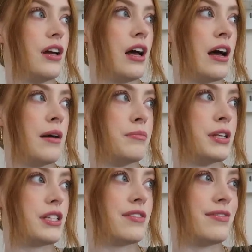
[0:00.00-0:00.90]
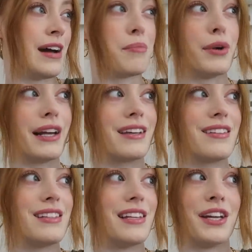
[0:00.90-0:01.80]
some fabric
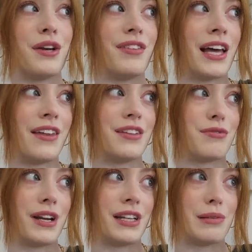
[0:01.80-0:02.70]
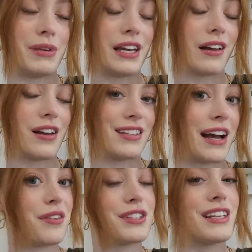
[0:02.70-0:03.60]
sitting over there that's ready to be cut
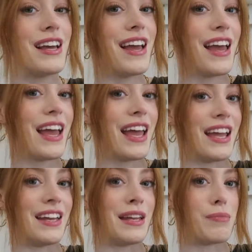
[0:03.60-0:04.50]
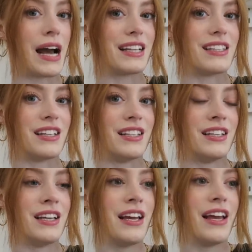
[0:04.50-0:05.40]
out in a
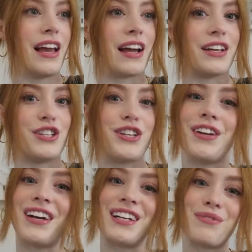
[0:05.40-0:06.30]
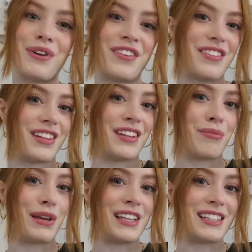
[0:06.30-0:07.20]
pattern. I'm going to show you guys one of
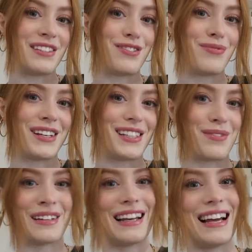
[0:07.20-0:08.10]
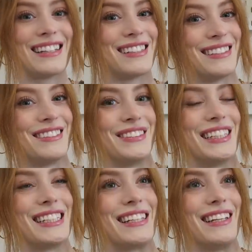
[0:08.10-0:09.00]
the pieces from my summer collection,
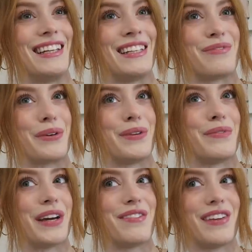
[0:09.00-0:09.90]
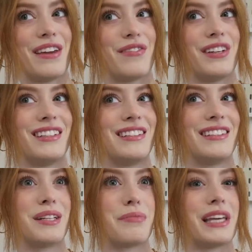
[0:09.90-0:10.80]
which is probably my favourite
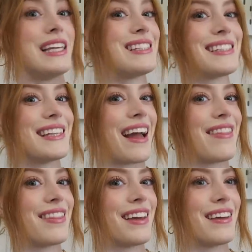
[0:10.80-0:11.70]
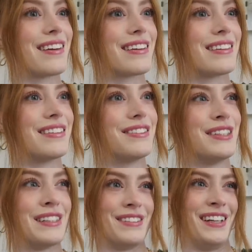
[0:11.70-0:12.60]
piece, I think. Oh,
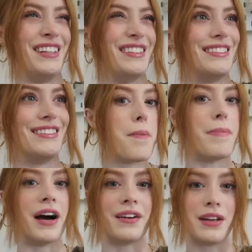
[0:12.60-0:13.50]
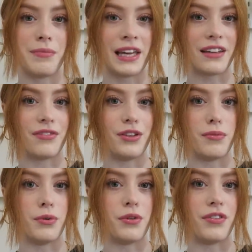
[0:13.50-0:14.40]
I don't know. But I'm going to make a
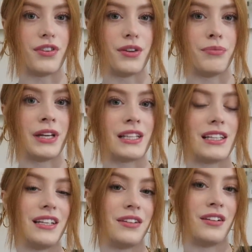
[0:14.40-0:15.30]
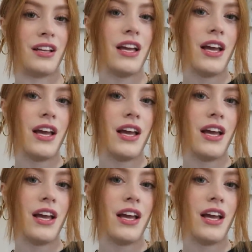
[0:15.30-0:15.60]
few more of them. It's a little